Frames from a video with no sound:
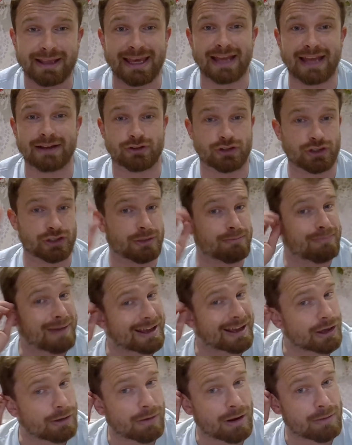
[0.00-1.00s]
again, just to
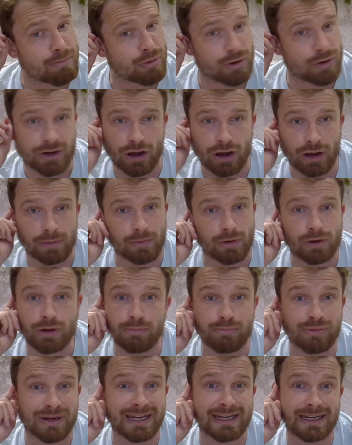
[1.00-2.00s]
back up my point, I'm
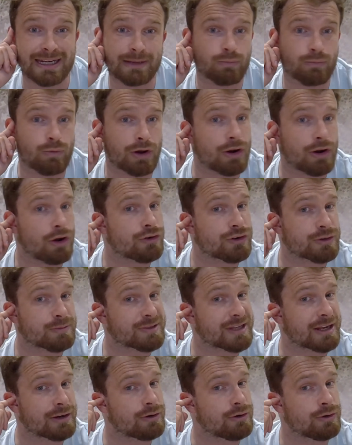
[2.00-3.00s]
completely
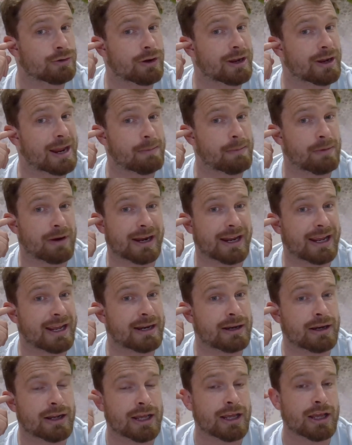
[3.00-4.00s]
100% Unai Emery
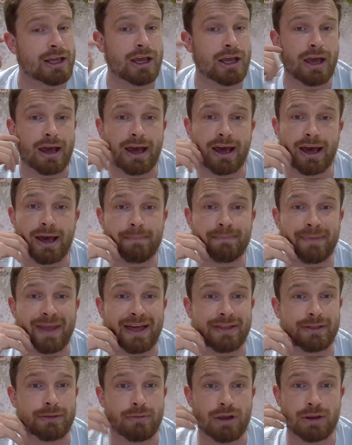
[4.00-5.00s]
in.
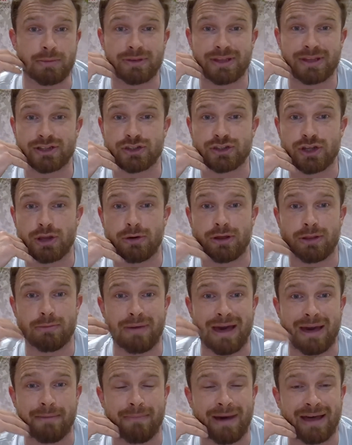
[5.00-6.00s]
At the moment, there's no other
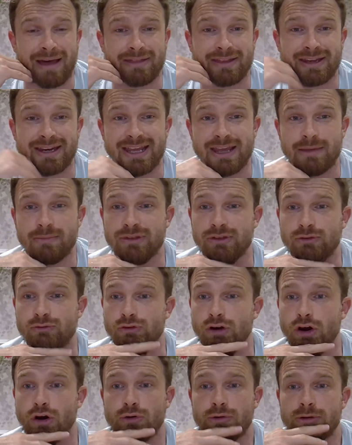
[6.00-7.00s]
better man than him in the
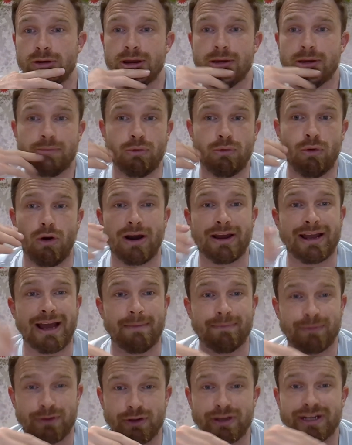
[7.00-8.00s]
role. But what I
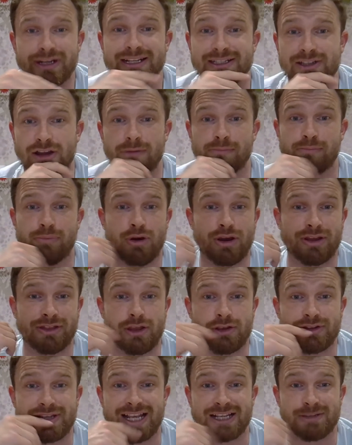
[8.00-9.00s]
am doing is I'm putting
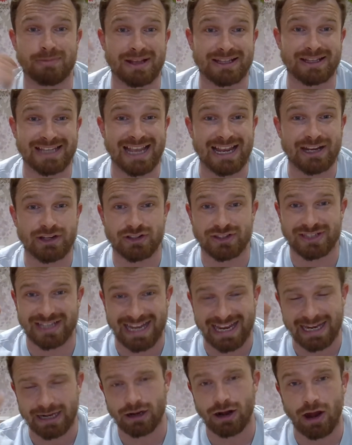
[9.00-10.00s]
those expectations
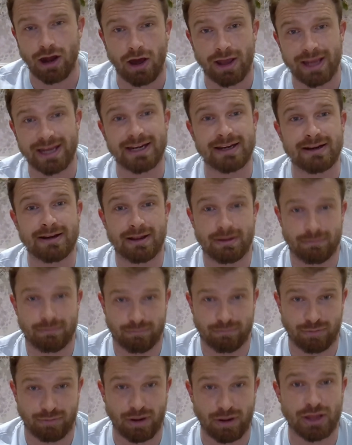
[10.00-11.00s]
in line,
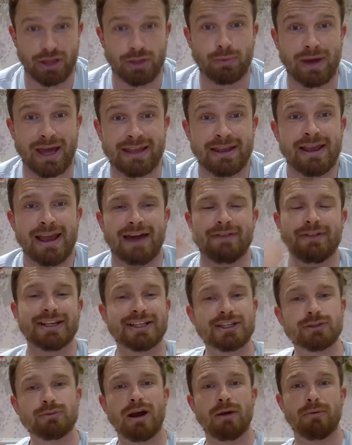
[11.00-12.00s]
by the way. And
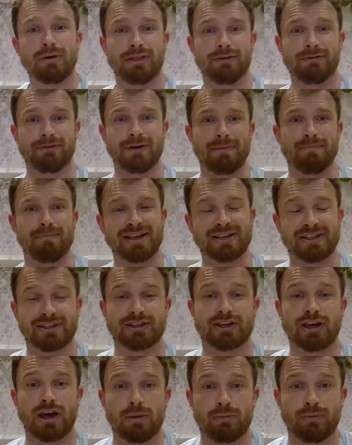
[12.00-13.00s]
this is where I want the fan base
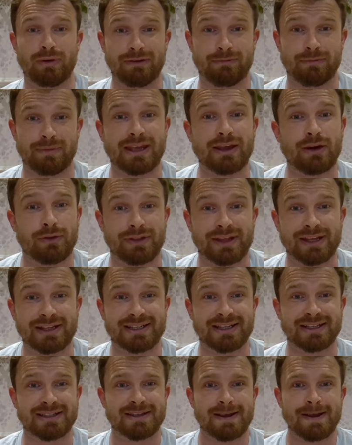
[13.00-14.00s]
to come with me on
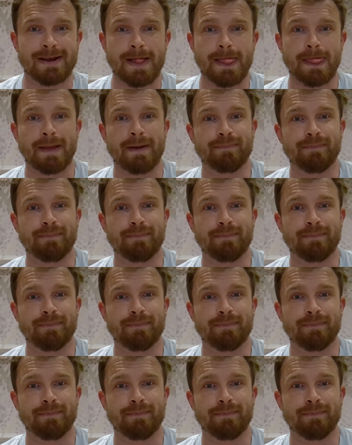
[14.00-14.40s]
this, is